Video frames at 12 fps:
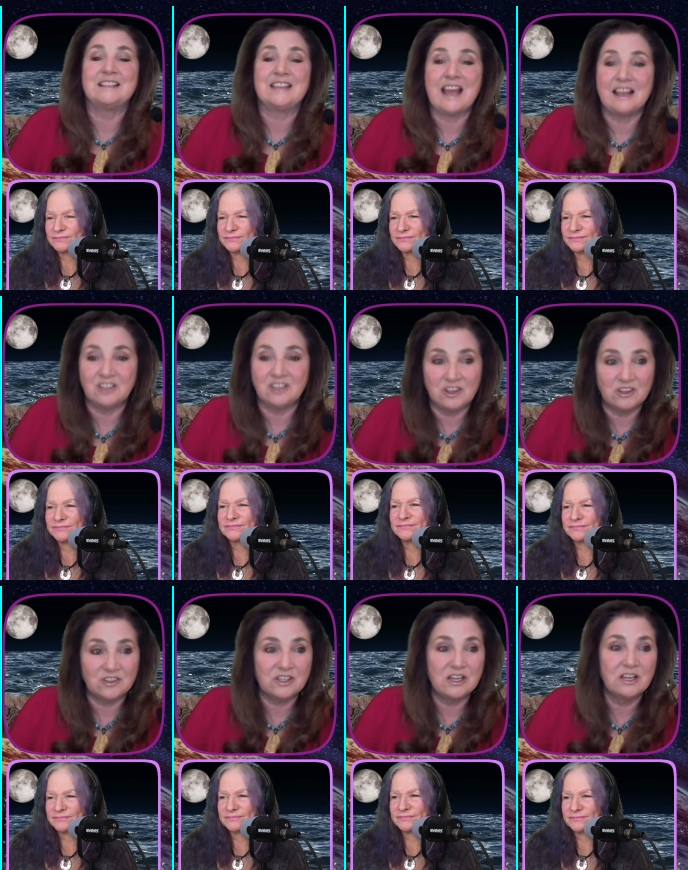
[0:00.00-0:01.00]

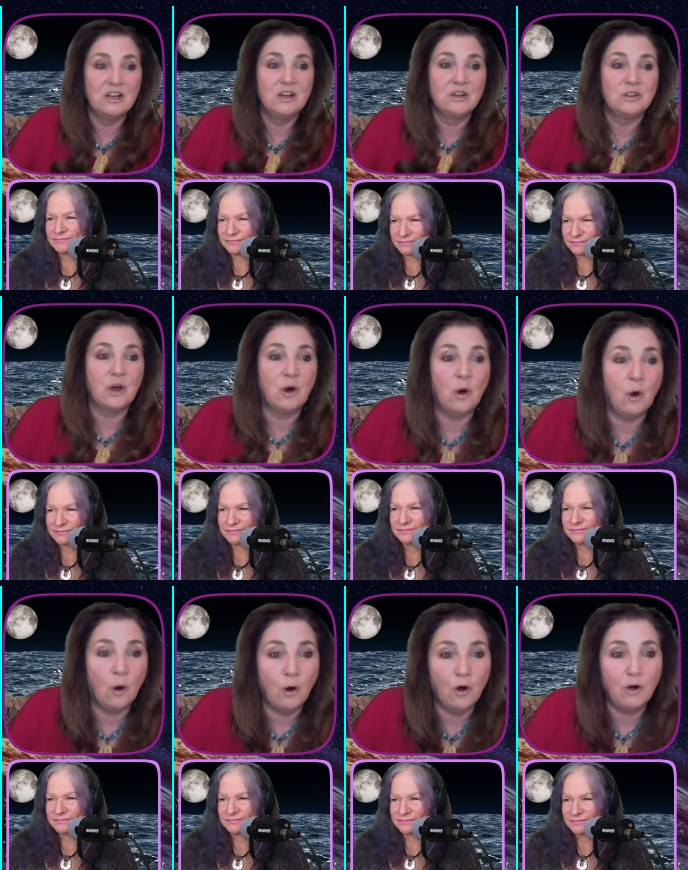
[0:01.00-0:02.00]
Speaker 1: scandals, the
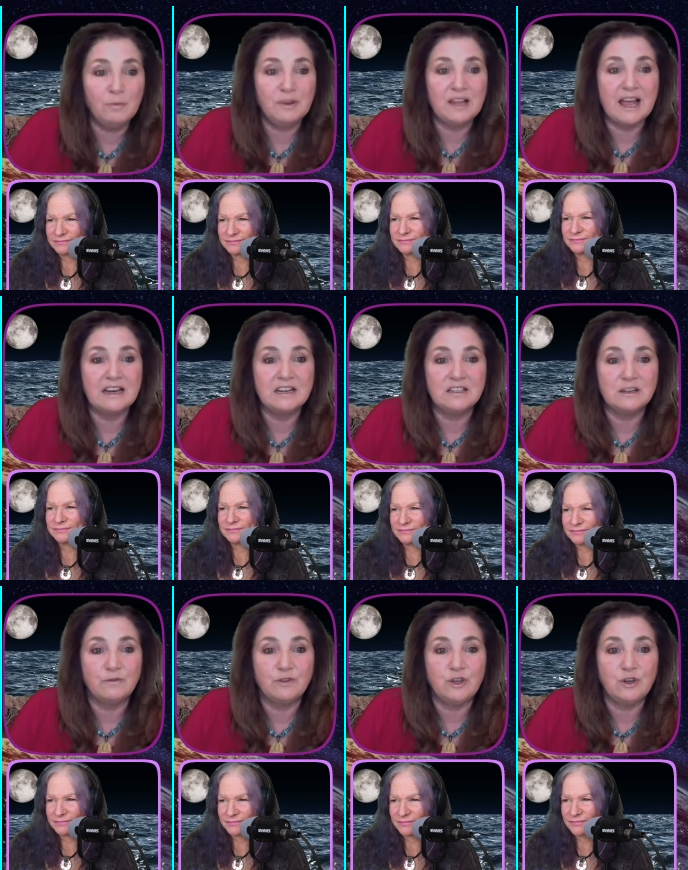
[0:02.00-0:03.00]
whole planet
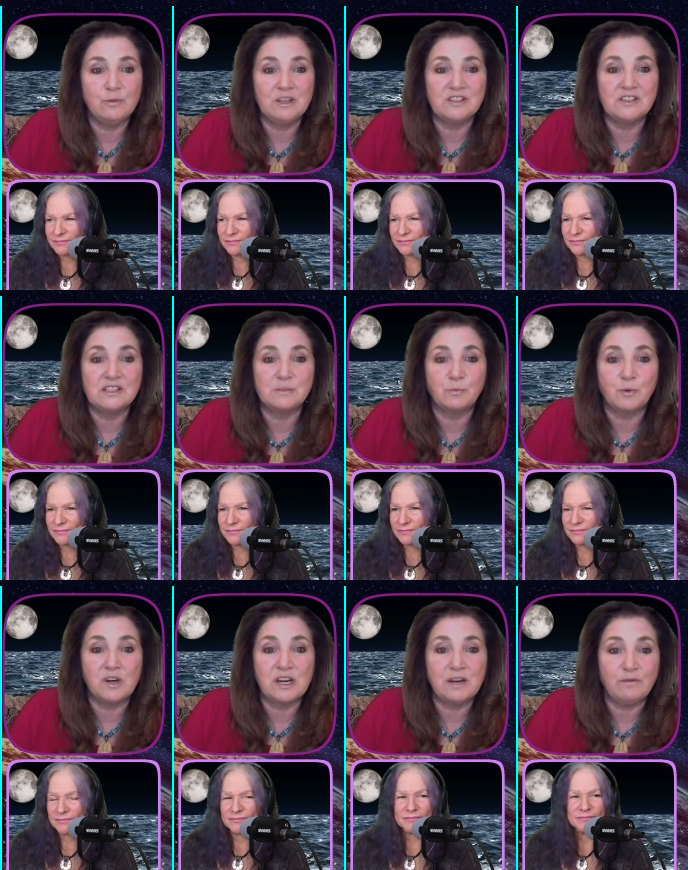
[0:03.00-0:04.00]
of humans is
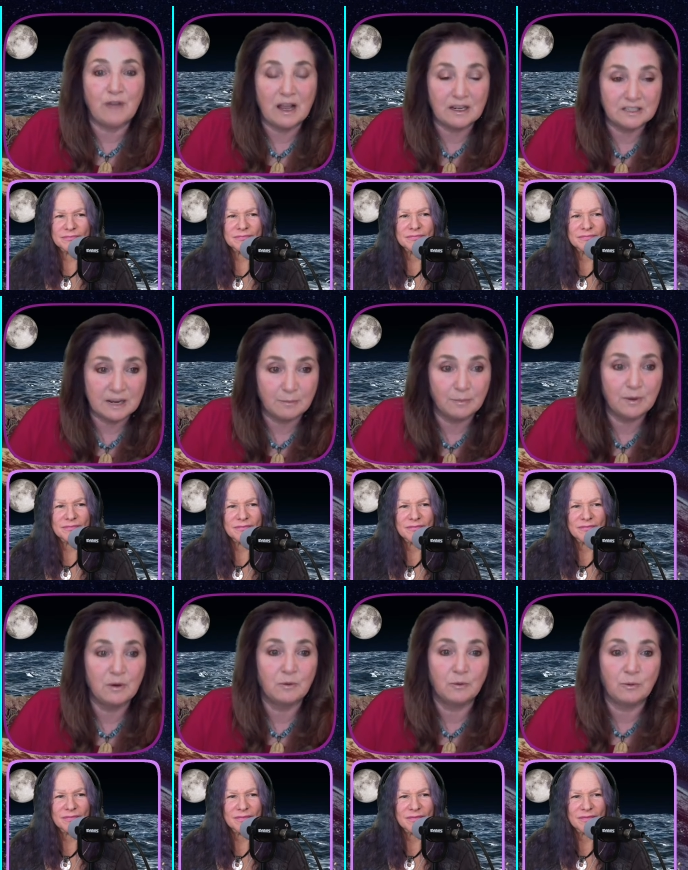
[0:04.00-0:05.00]
pretty fucked up
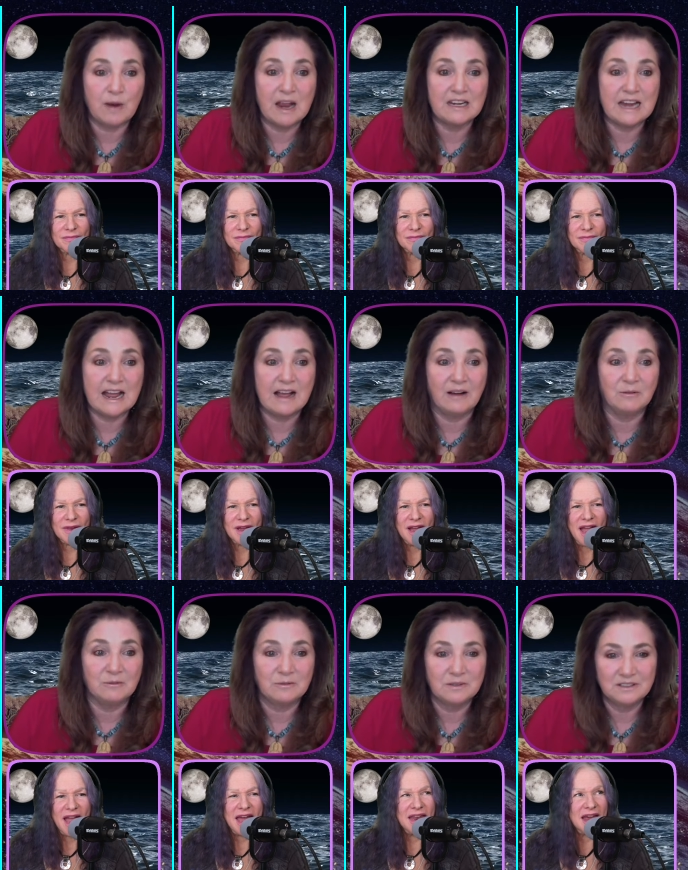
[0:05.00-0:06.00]
right now.
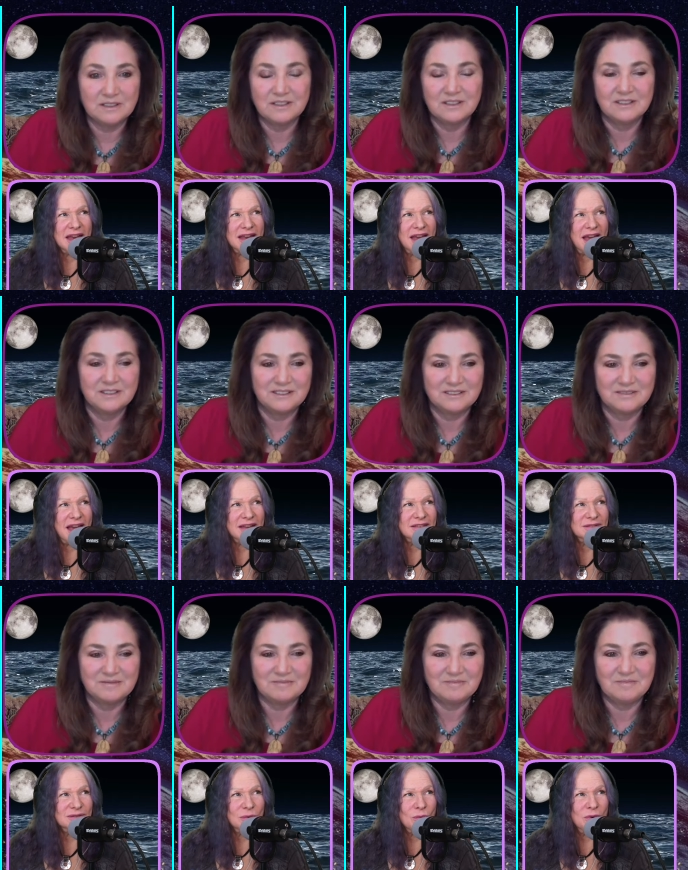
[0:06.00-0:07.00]
Speaker 2: And I
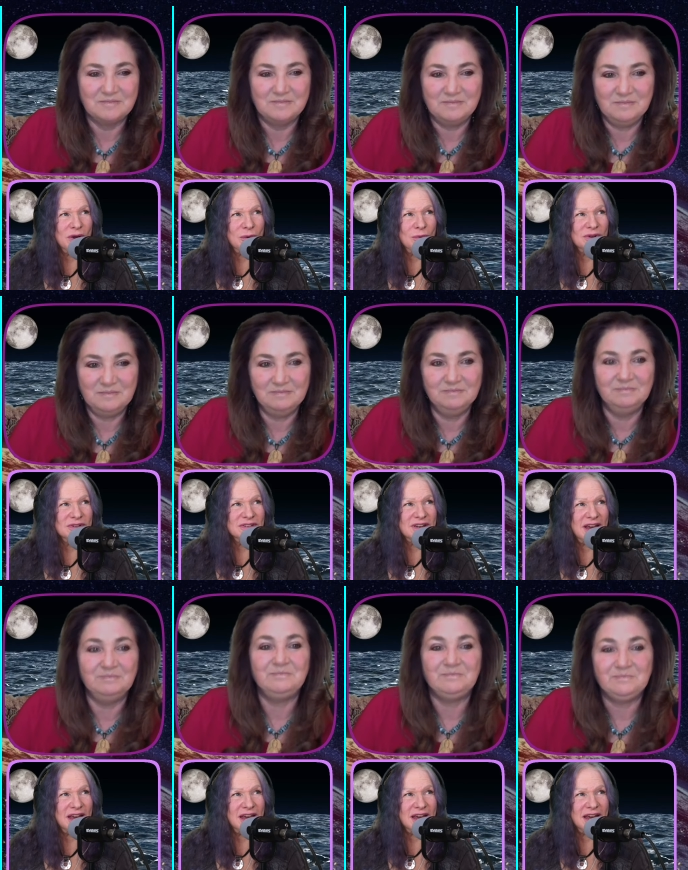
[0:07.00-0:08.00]
guess we will
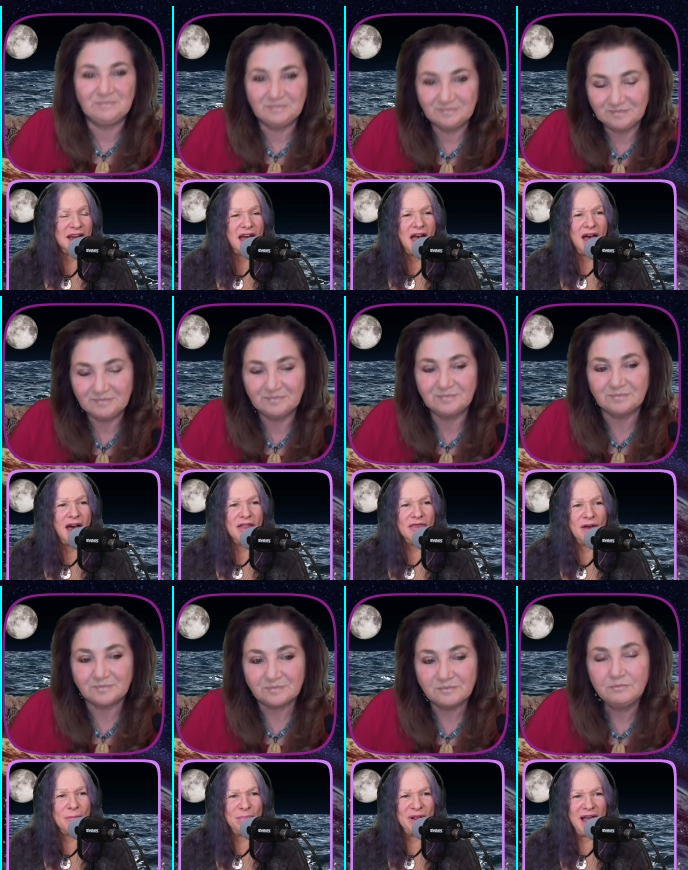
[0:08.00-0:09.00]
take the
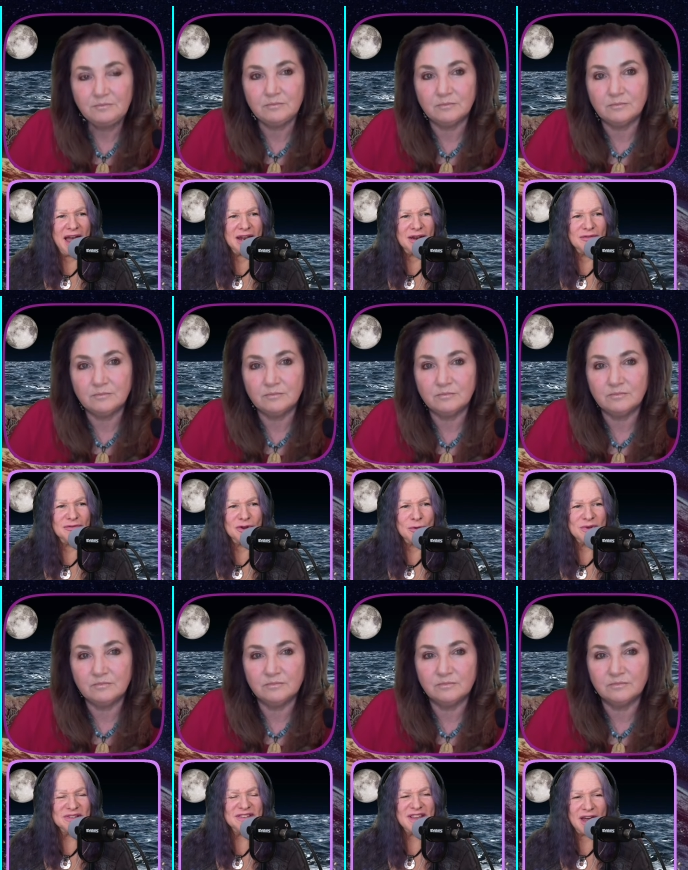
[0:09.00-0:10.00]
planet of
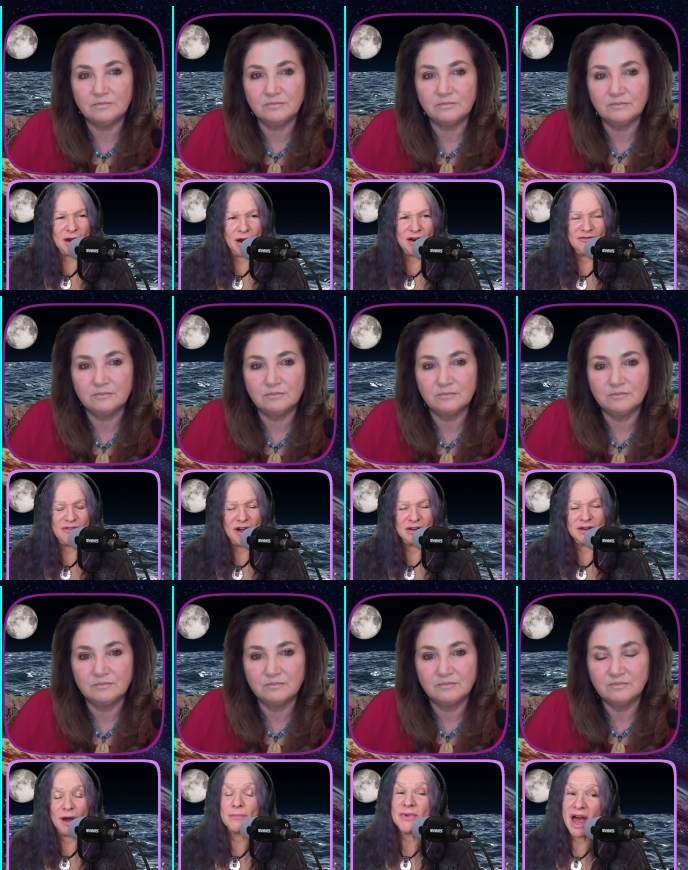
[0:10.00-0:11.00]
humans that are fucked
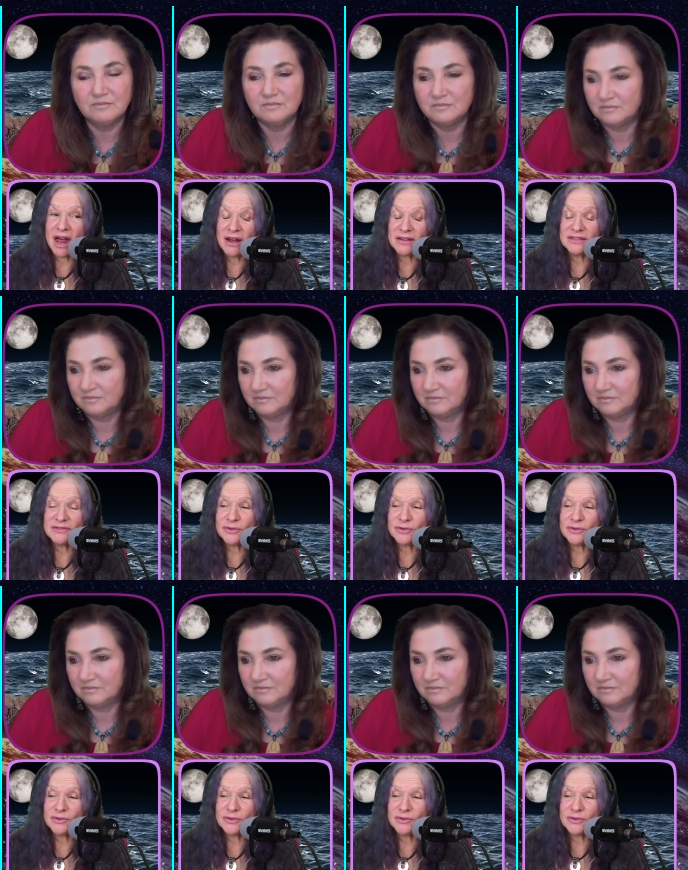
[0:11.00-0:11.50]
up, not us, of